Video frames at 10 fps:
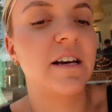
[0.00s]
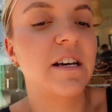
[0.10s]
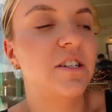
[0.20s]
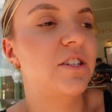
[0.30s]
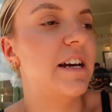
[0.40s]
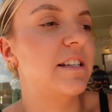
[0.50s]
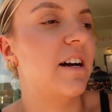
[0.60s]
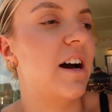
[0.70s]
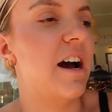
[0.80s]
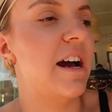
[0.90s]
Cheers, Cheers
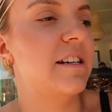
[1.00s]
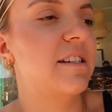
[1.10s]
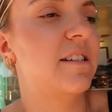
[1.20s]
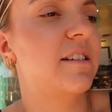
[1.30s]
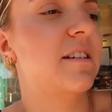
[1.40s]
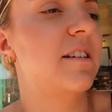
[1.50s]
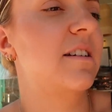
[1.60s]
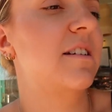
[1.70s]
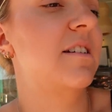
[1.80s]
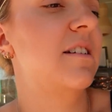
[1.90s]
guys.
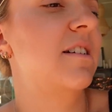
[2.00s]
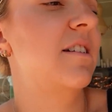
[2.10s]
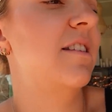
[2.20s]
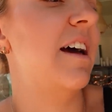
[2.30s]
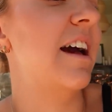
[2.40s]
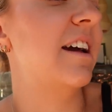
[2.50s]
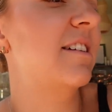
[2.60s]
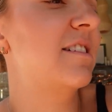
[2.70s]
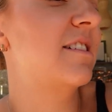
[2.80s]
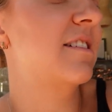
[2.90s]
Congratulations.
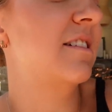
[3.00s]
Thanks.